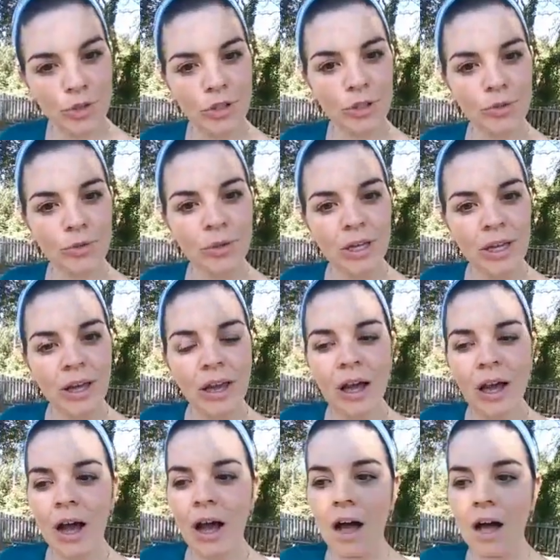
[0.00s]
you,
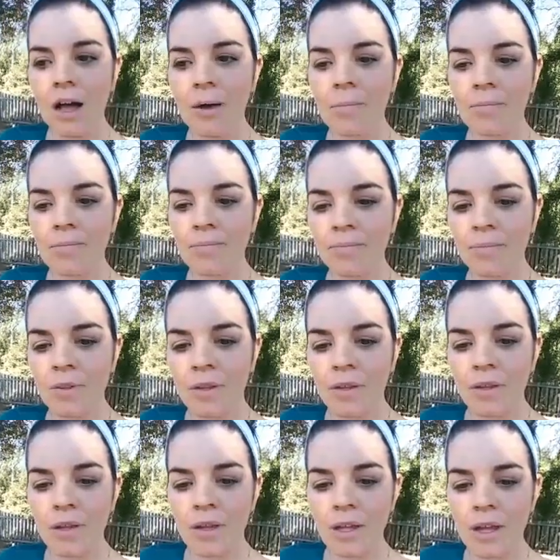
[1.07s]
and
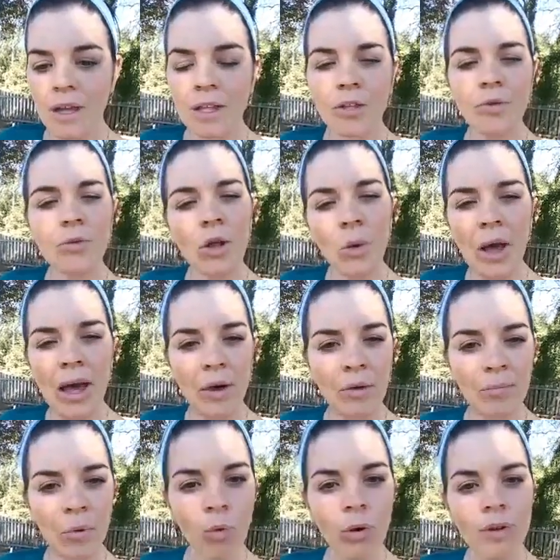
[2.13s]
you know how
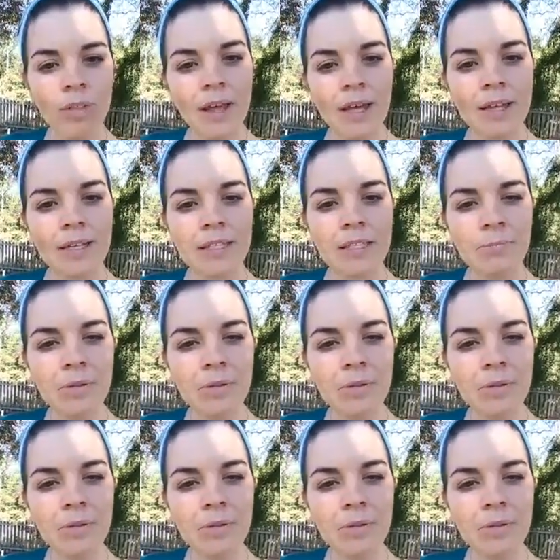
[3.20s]
important that is,